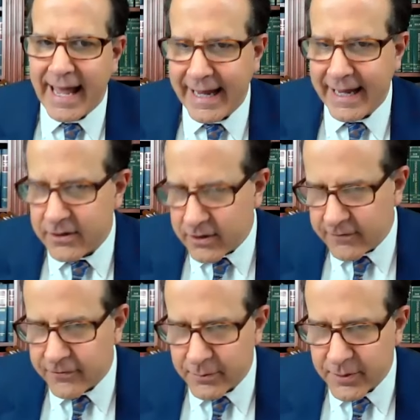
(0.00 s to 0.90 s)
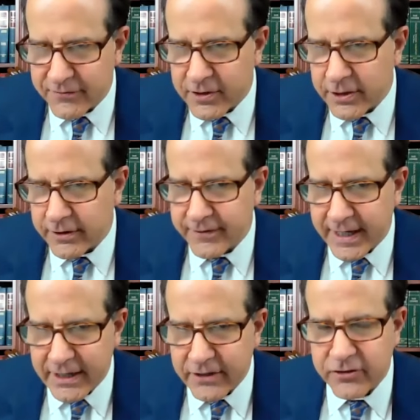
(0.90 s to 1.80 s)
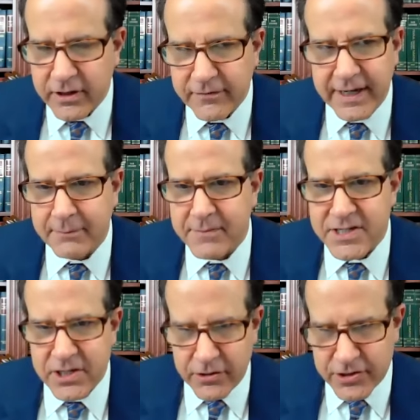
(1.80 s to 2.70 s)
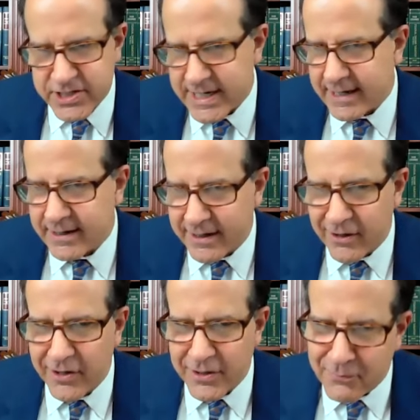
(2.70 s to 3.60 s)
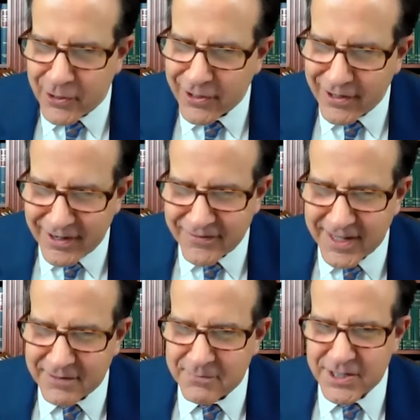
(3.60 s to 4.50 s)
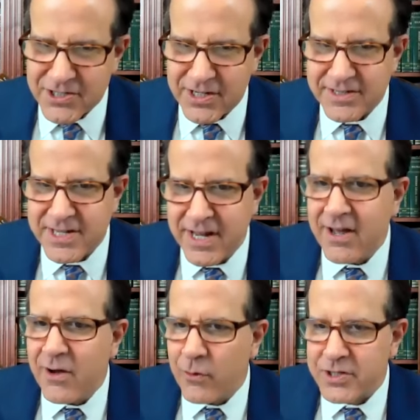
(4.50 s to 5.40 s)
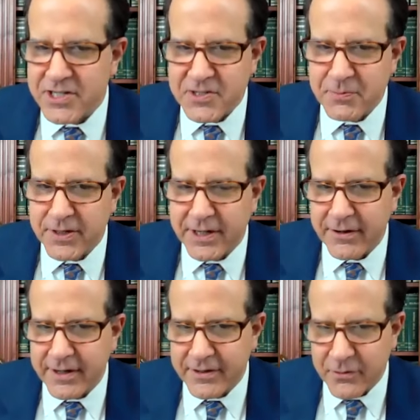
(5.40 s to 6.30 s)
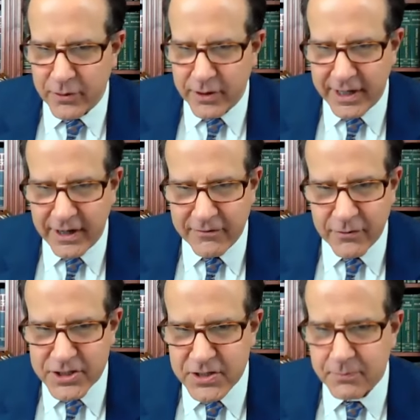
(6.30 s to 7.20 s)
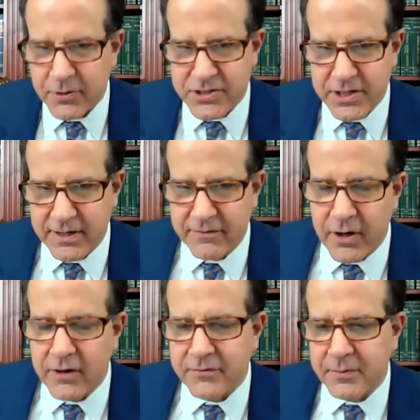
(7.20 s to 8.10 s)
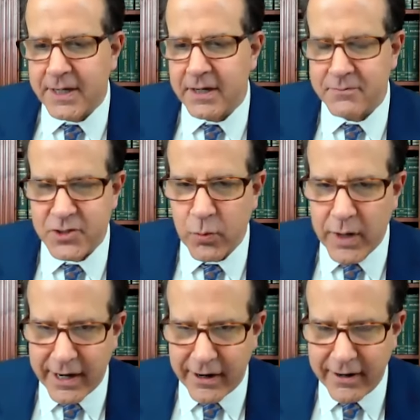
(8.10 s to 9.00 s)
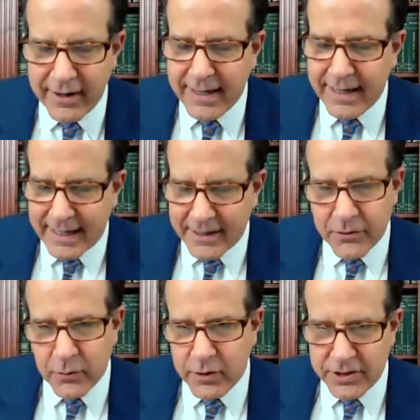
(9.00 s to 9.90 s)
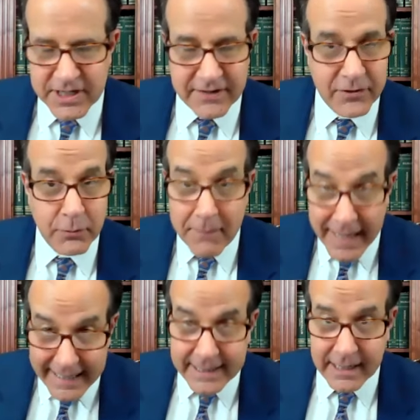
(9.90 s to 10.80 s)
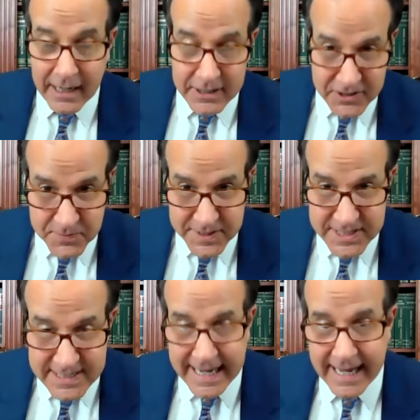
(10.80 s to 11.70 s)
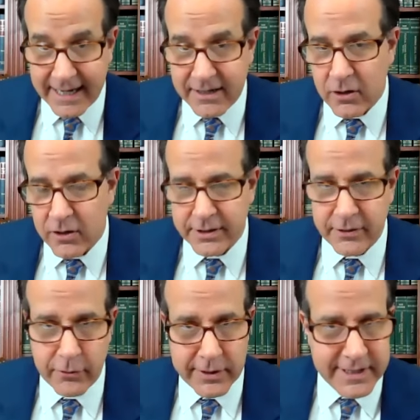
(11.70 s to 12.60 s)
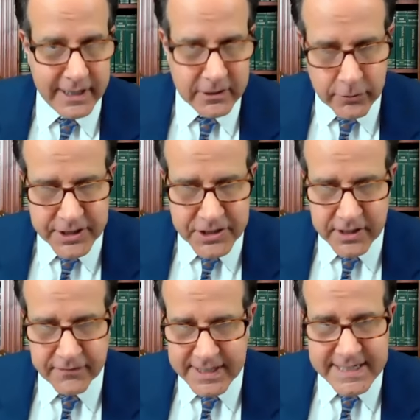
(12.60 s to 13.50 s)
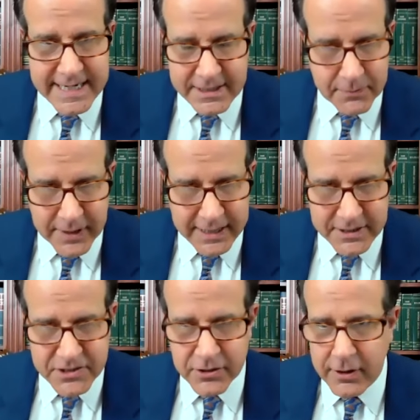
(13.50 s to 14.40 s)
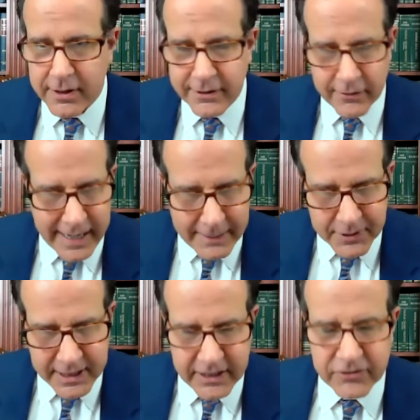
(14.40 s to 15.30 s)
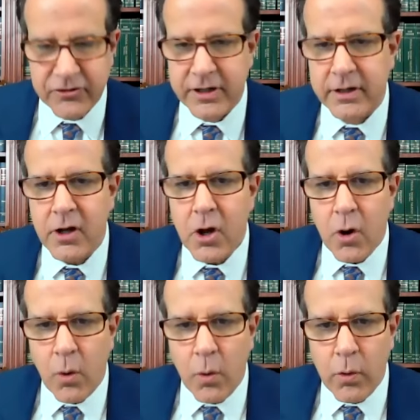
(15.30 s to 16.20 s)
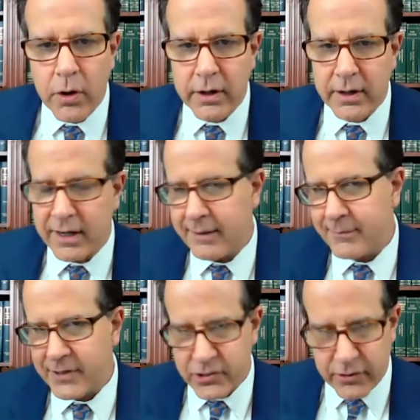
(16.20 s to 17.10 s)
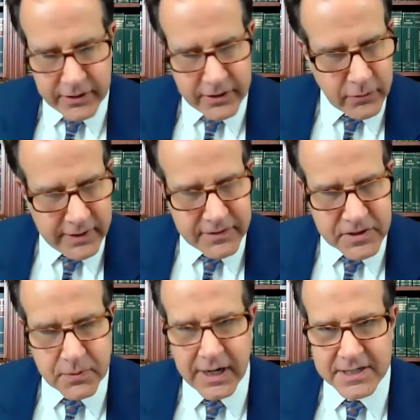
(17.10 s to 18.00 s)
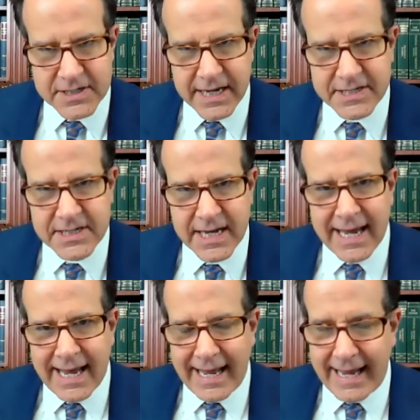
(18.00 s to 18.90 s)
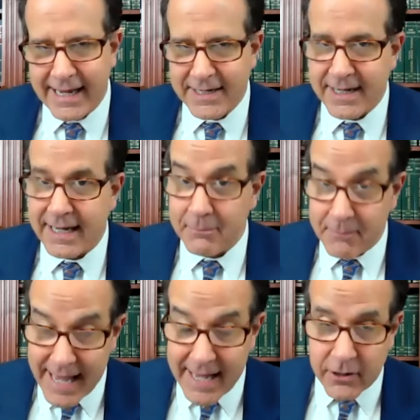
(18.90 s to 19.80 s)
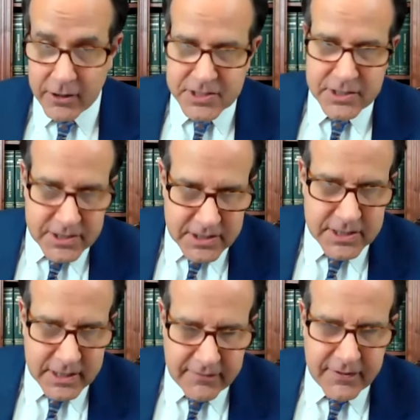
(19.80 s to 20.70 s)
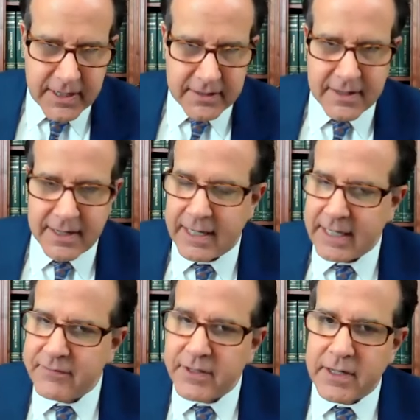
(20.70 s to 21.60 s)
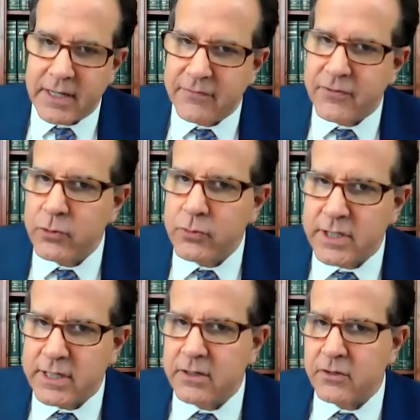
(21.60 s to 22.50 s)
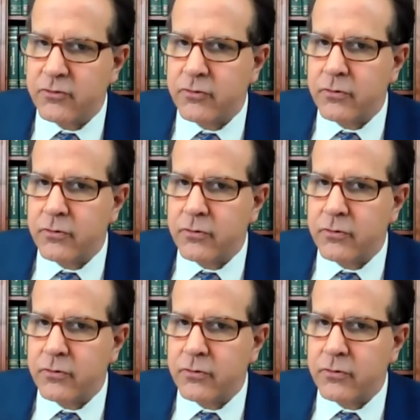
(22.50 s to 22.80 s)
and affirmative clarification of any misunderstanding on the part of the admissions or disciplinary authority of which the person involved becomes aware. In other words, if you made an honest mistake on your declaration of intent to practice law, your application, or um, during the grievance process, and it matters, it's a significant thing, even if you didn't